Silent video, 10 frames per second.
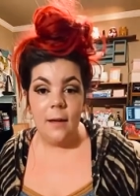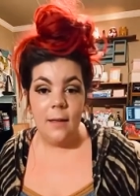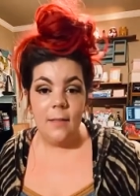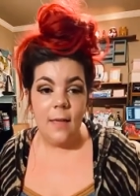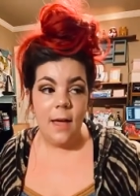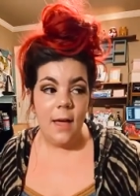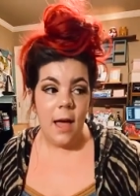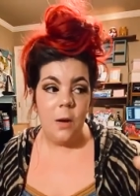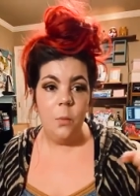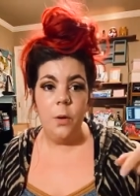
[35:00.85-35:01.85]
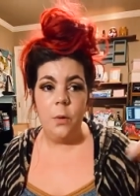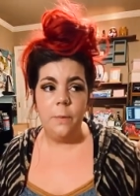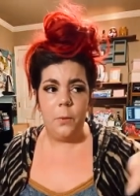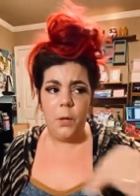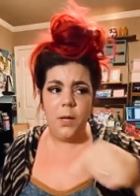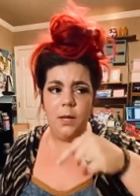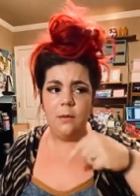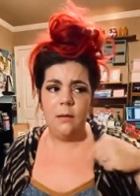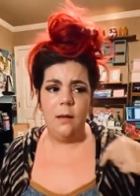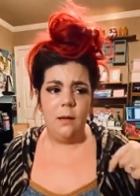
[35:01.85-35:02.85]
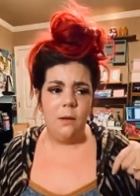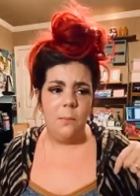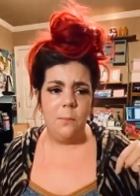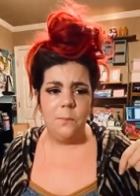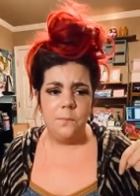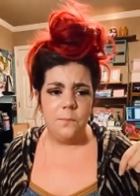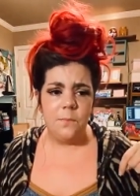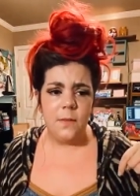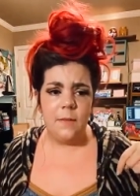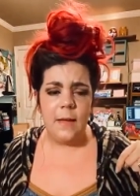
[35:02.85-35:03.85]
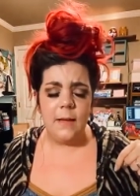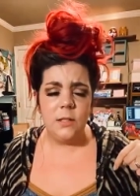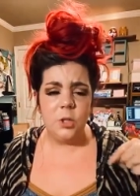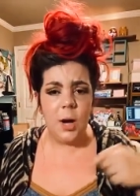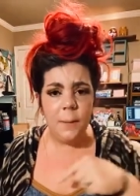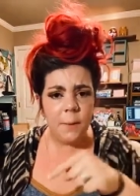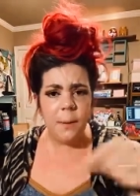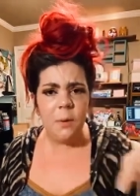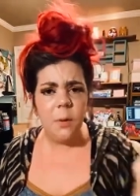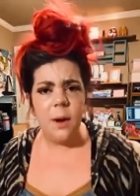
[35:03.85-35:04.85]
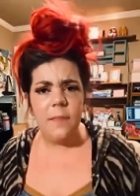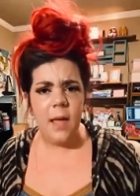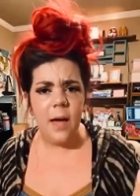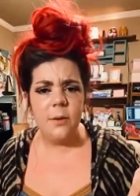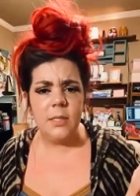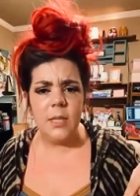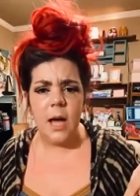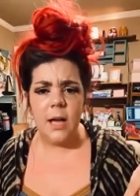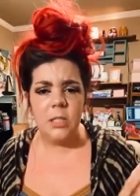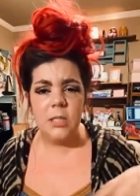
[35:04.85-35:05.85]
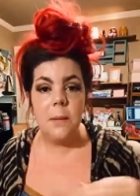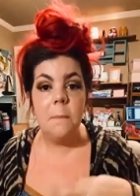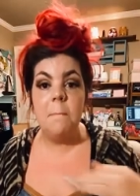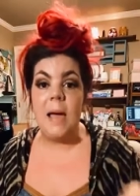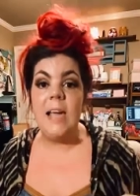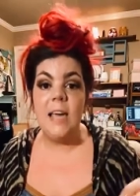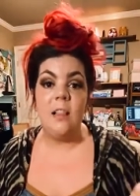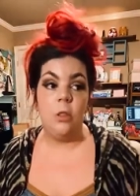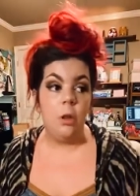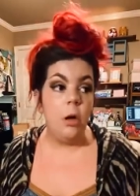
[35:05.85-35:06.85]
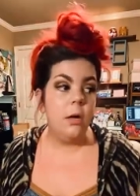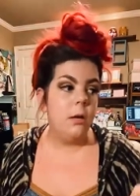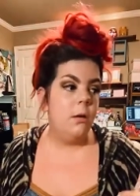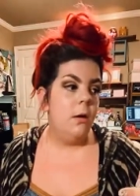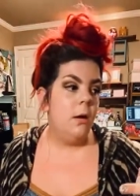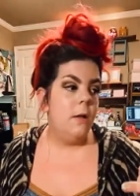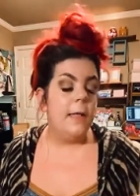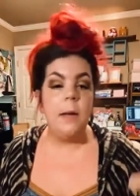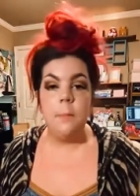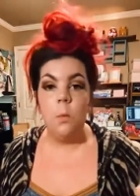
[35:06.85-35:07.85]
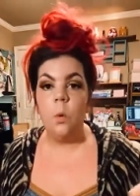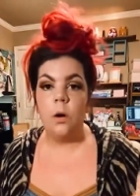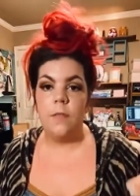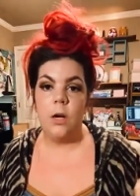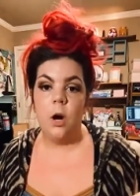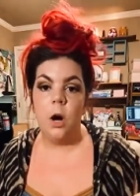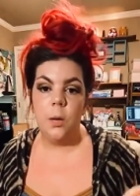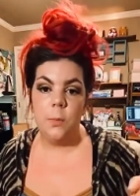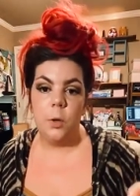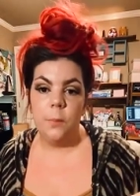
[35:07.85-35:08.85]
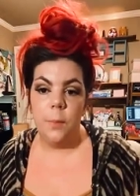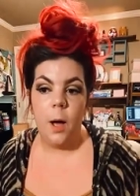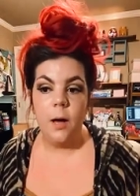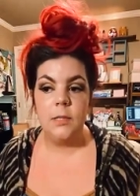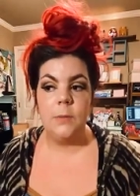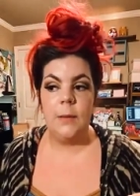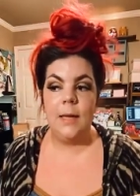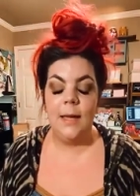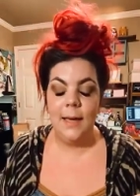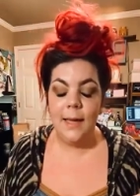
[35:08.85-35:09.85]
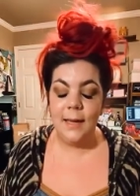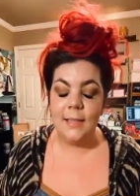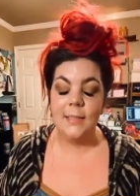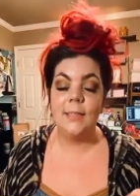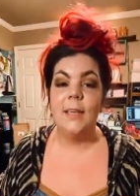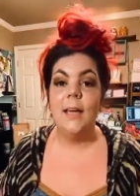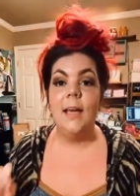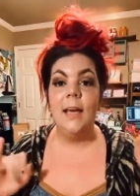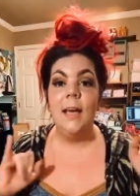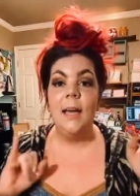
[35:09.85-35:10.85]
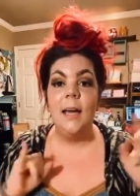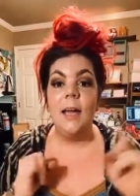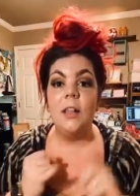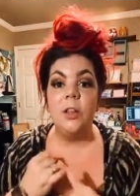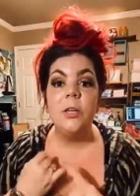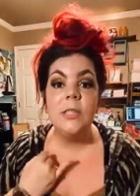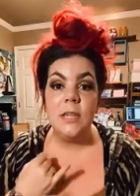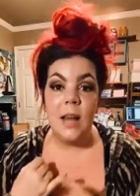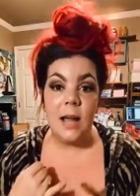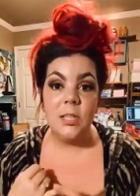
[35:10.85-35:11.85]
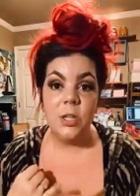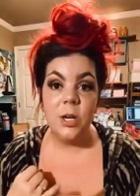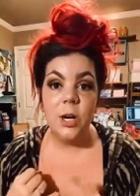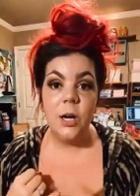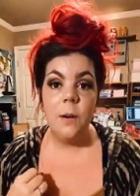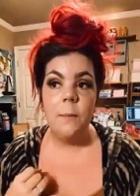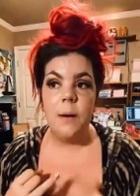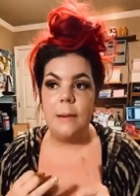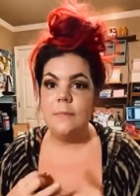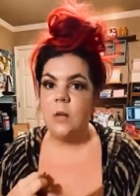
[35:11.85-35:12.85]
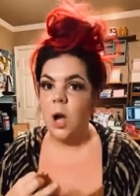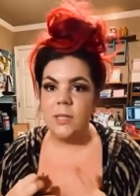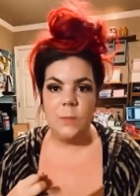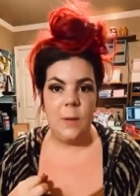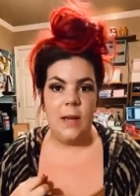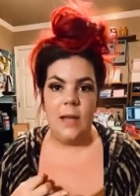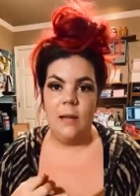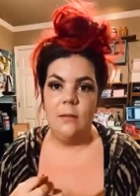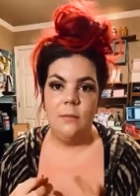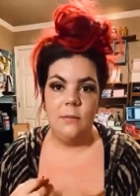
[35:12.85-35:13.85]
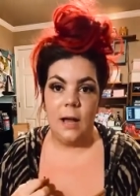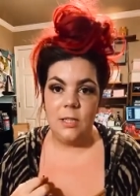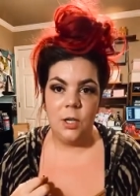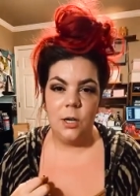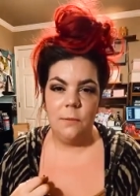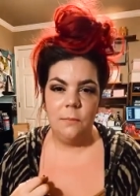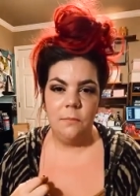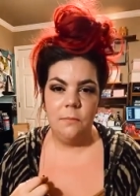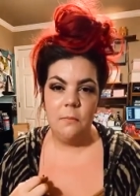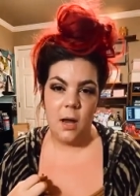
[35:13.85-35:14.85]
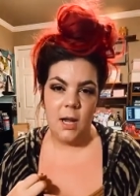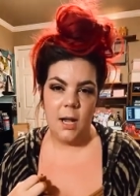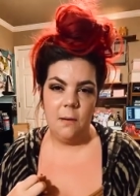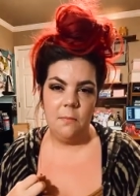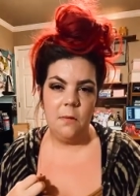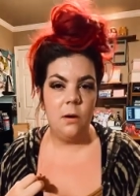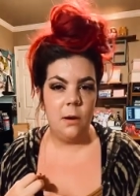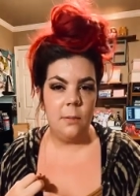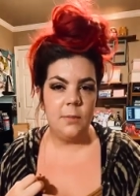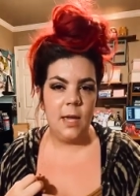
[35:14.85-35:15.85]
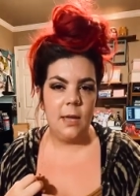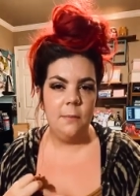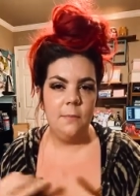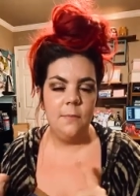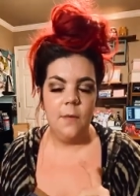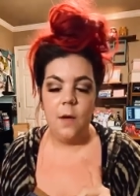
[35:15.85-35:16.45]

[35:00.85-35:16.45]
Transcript: bag like that, I will put like scrapbook paper around the outside just to make it look like more than a cardboard box, because it looks nicer, but I'm not spending nicer money. You know what I'm saying?